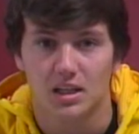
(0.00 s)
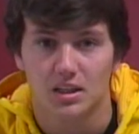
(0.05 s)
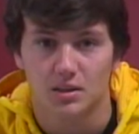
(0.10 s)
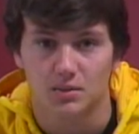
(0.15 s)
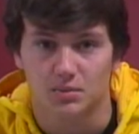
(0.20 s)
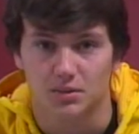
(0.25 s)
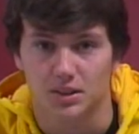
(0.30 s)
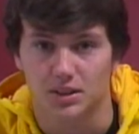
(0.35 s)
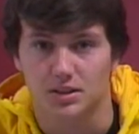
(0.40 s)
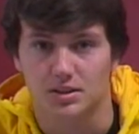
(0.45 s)

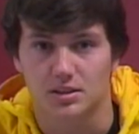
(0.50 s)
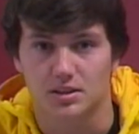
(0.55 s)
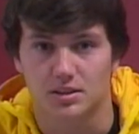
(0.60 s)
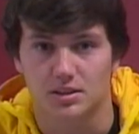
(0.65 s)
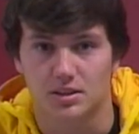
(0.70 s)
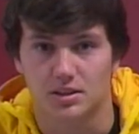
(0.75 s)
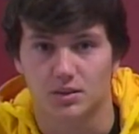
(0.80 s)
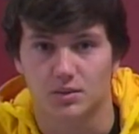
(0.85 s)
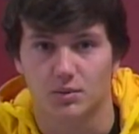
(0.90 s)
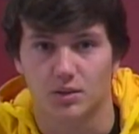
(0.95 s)
Please
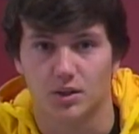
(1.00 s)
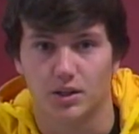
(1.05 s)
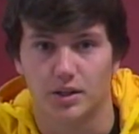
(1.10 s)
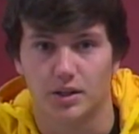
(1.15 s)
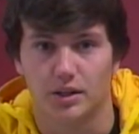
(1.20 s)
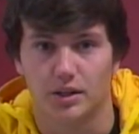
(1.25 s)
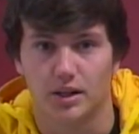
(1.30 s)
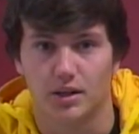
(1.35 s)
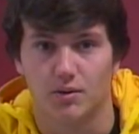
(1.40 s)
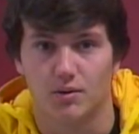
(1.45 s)
consider
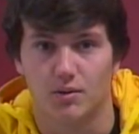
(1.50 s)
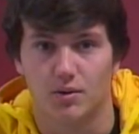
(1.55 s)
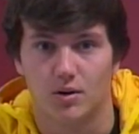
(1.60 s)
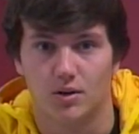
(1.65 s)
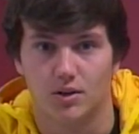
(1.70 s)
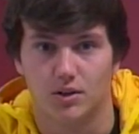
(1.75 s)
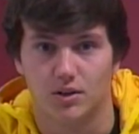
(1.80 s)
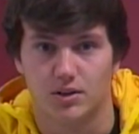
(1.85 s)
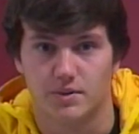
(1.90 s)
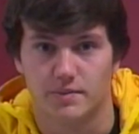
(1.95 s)
working at one
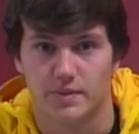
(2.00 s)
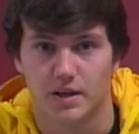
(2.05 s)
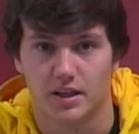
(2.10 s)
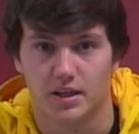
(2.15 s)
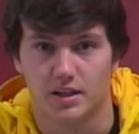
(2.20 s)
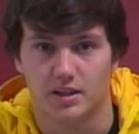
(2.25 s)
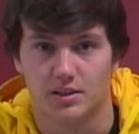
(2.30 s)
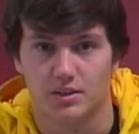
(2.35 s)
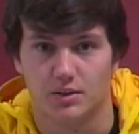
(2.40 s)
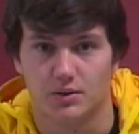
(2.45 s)
or as
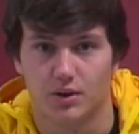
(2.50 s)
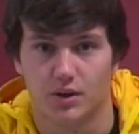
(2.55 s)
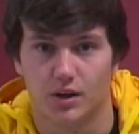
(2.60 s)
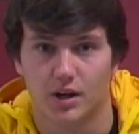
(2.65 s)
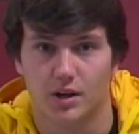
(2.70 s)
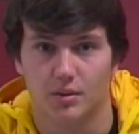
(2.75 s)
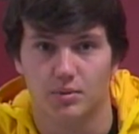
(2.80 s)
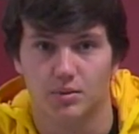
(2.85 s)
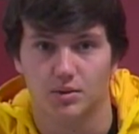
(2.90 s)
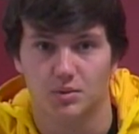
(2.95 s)
many as you are
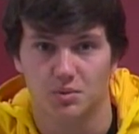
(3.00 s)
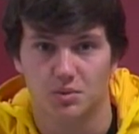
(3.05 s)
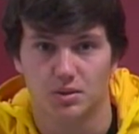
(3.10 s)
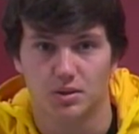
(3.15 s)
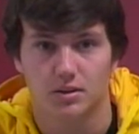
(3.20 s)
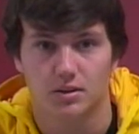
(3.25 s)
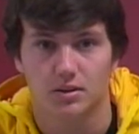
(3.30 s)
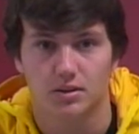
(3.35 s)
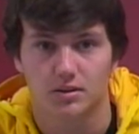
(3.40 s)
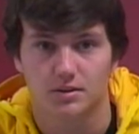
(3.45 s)
able to
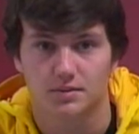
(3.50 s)
work.